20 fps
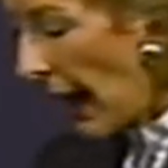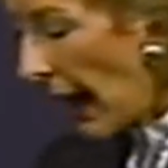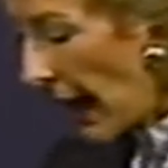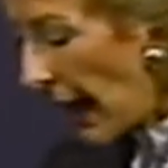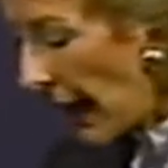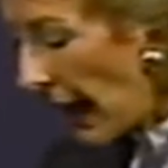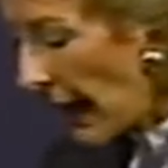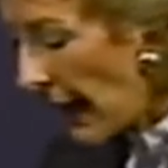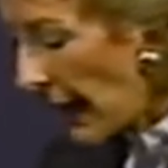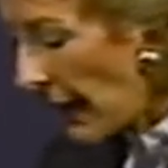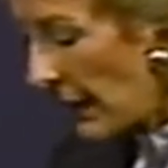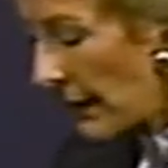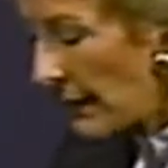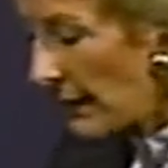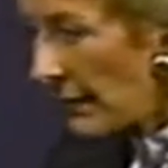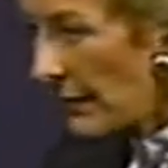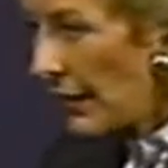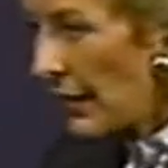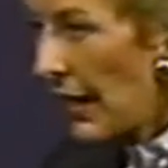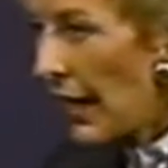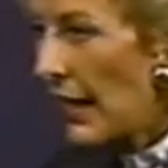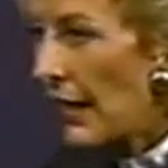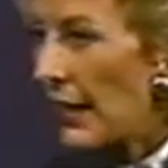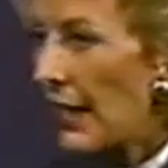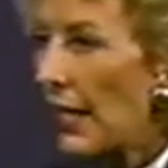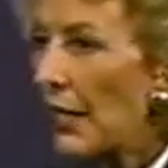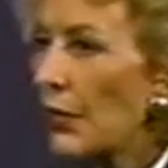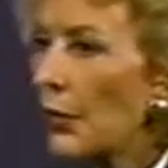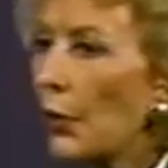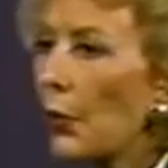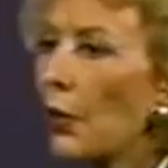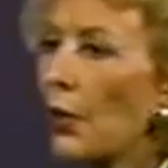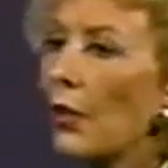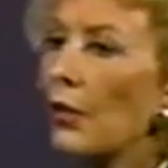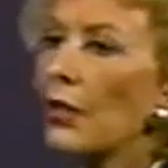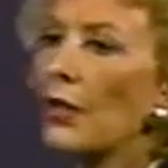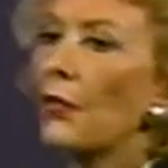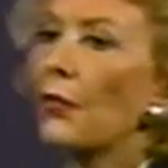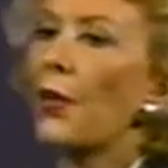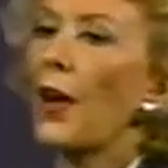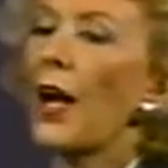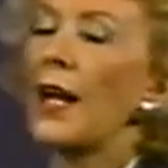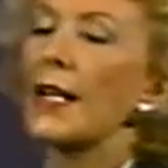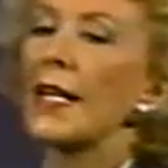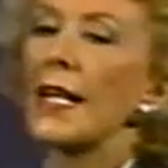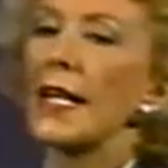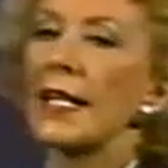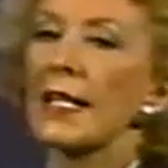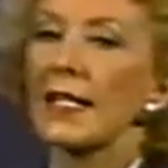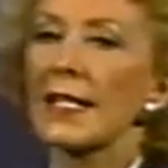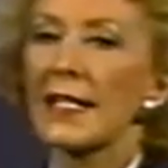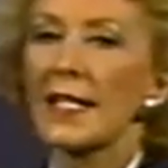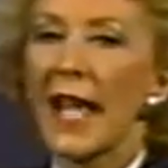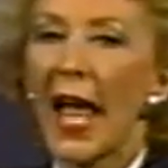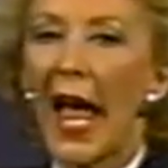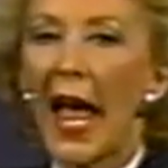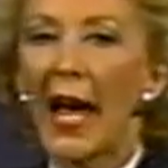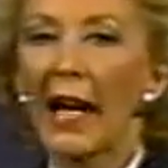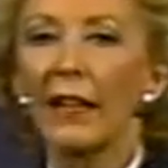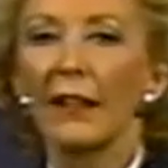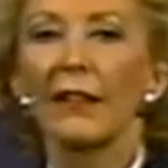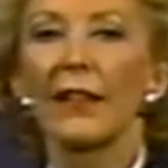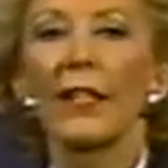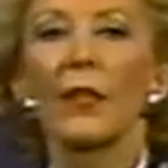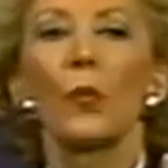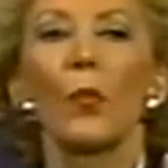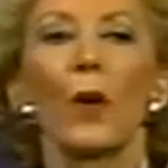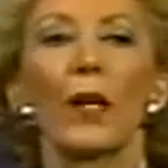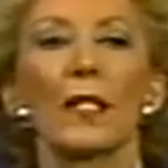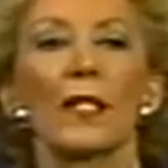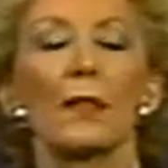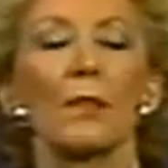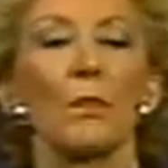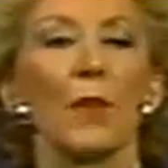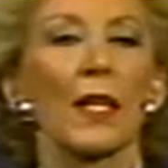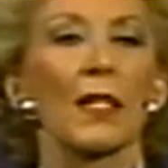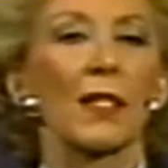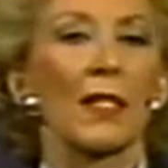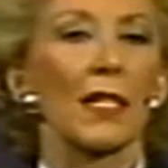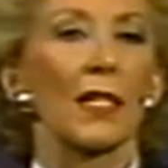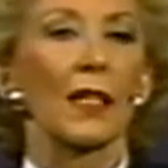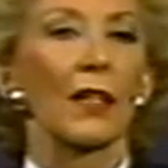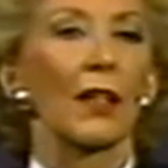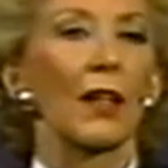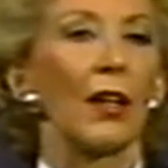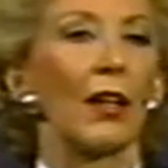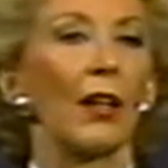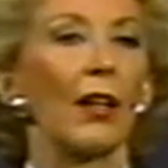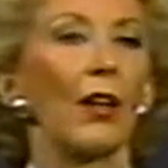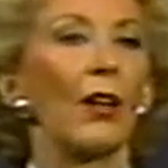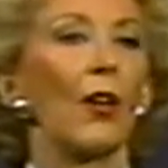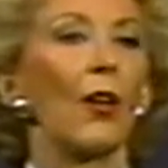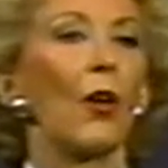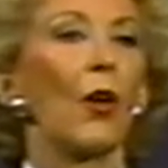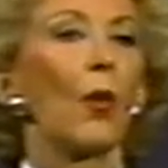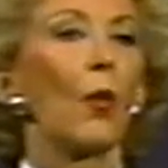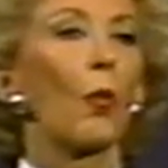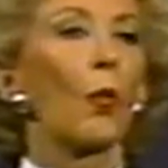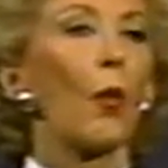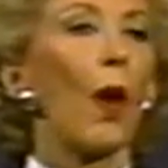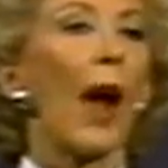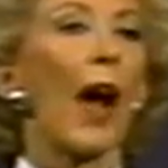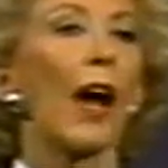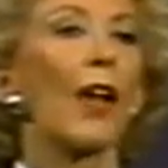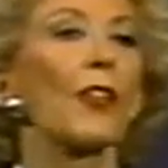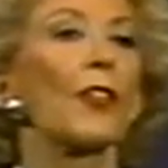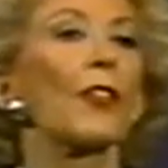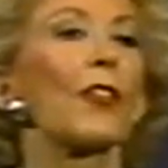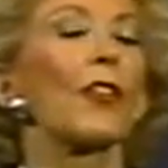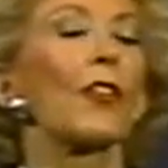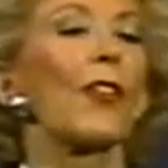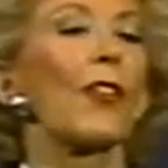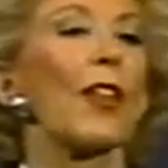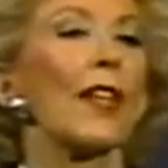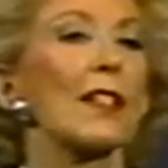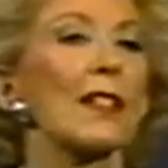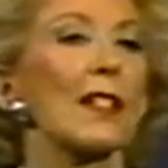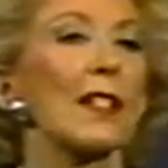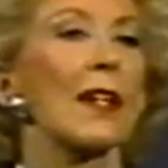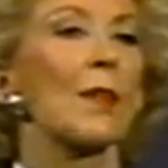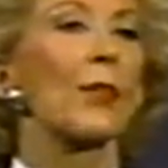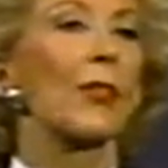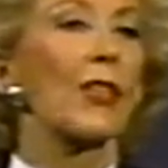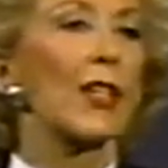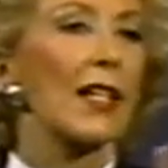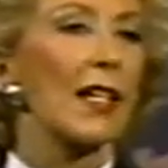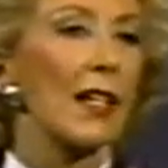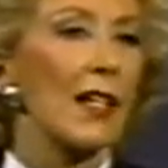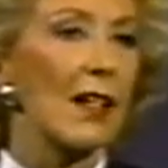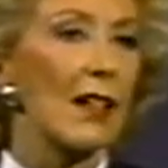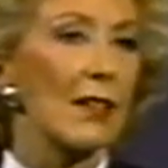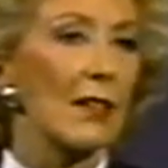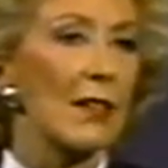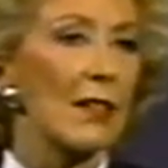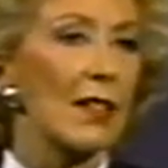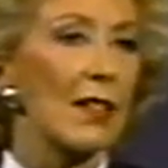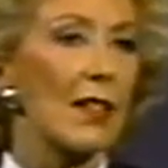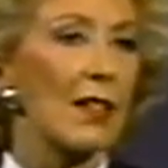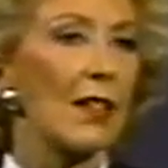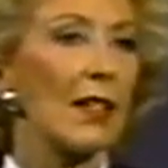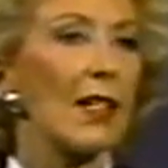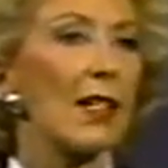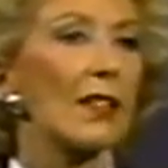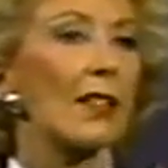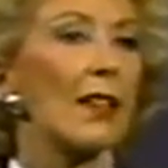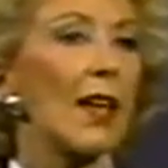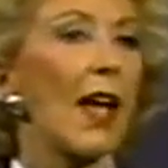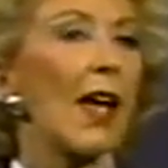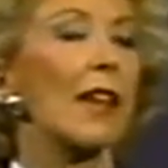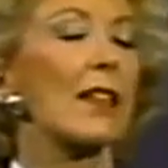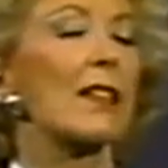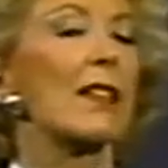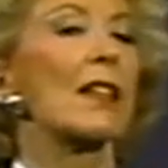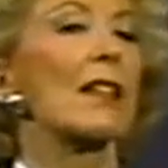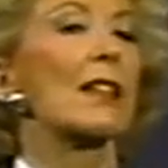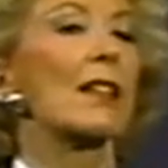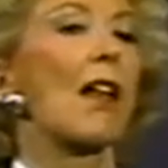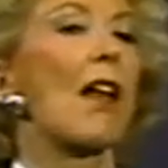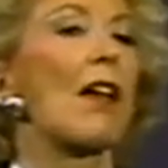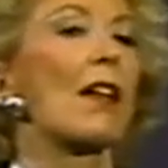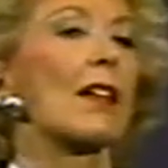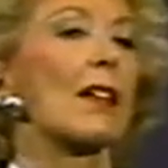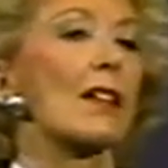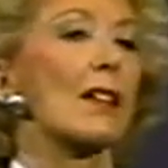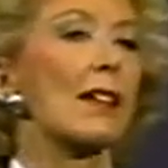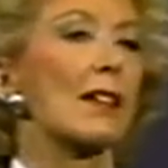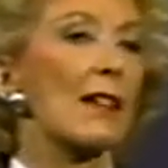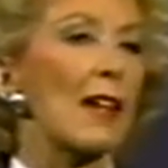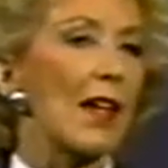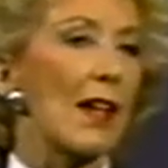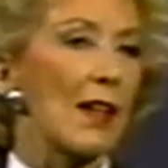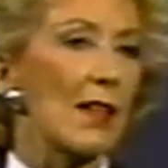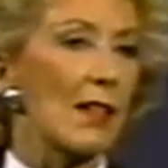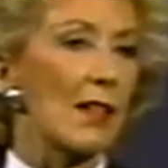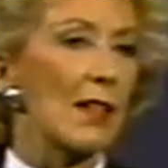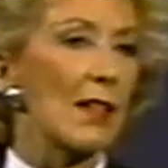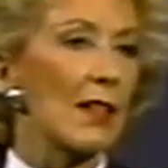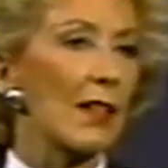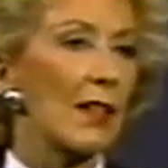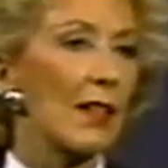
And an inquiry to find exactly what's missing rather than something else takes as long as it does.